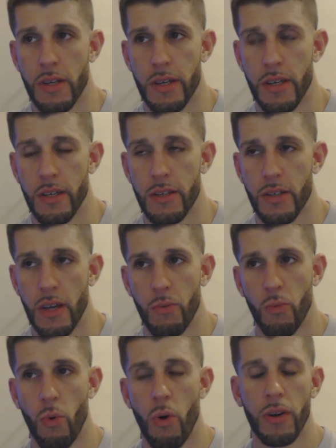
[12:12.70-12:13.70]
he is
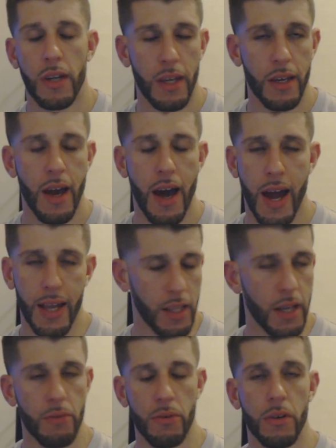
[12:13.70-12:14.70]
a walking
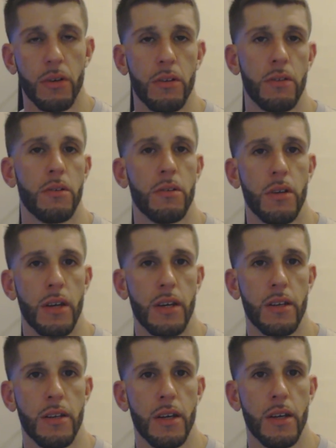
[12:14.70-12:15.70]
highlight reel,
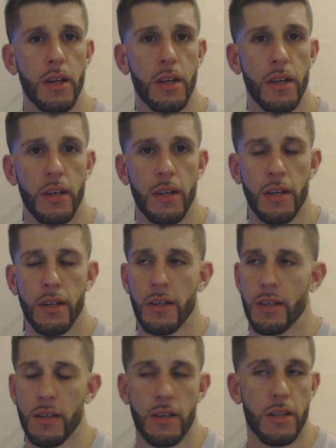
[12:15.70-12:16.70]
and
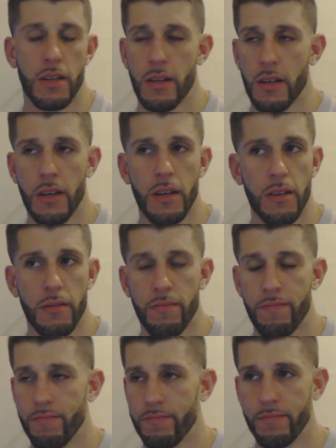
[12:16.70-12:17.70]
the
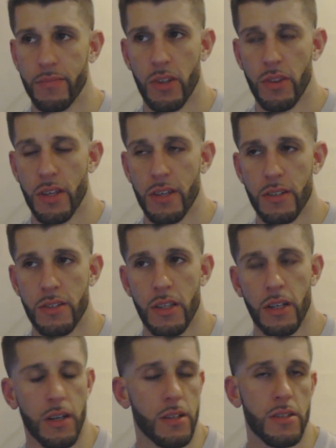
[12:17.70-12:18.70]

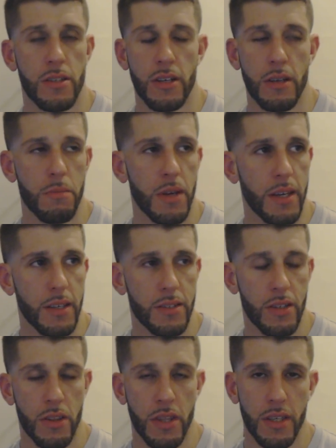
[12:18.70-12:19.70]
cuts that he
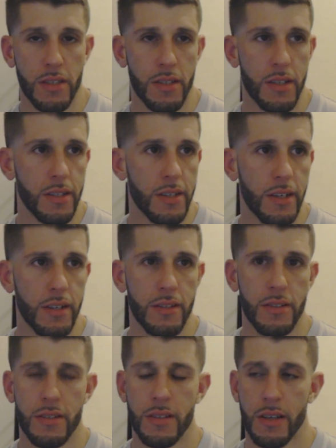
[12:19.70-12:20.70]
makes, the things that he
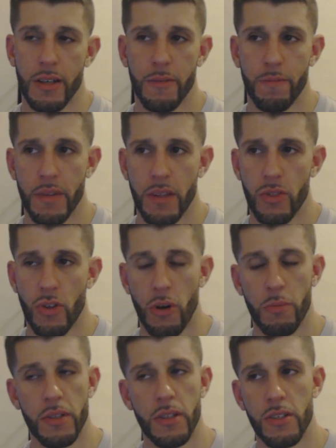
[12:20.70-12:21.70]
does. And
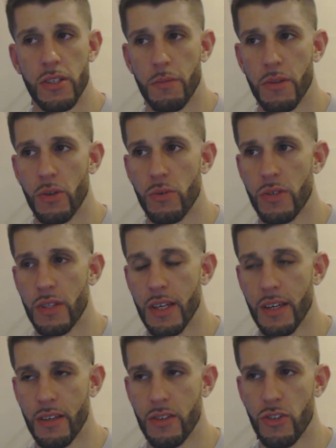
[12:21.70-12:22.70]
Thurman did some of those
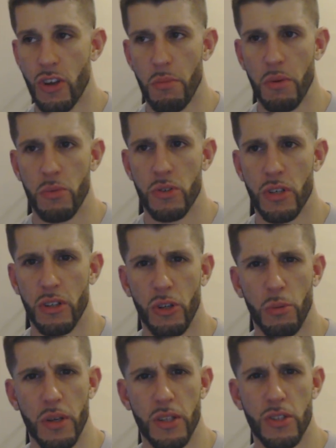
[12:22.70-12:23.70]
things. Thurman was a
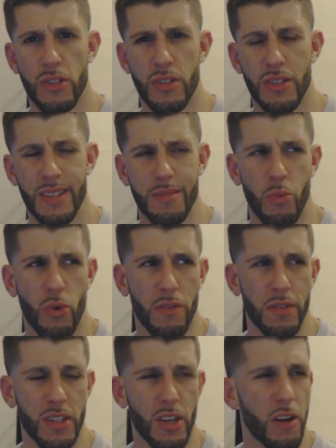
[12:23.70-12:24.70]
little bit
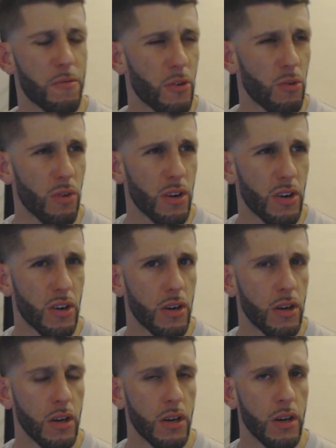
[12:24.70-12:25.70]
more of a tougher
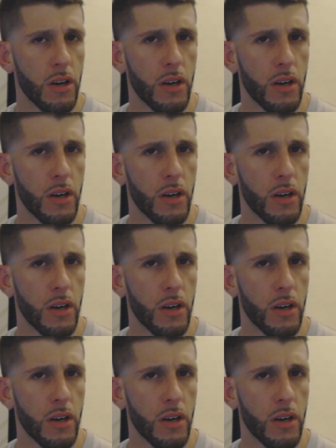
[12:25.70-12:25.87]
runner,